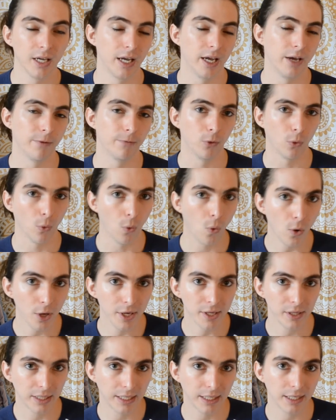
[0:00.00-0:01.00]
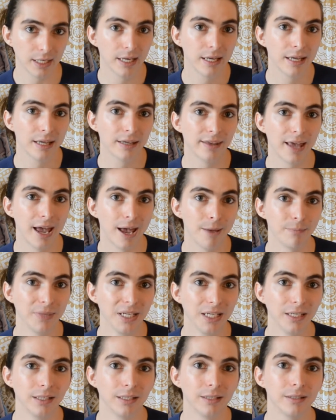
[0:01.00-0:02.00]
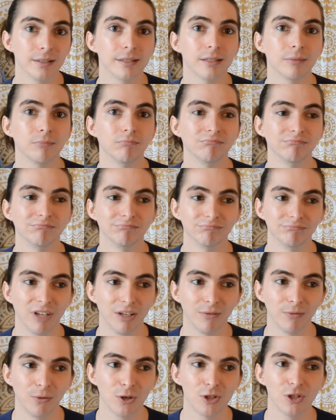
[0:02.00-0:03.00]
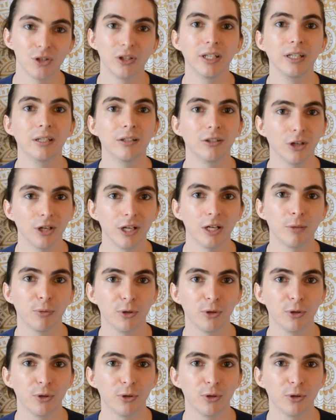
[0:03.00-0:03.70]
If you're oily, that means, unfortunately, you're going to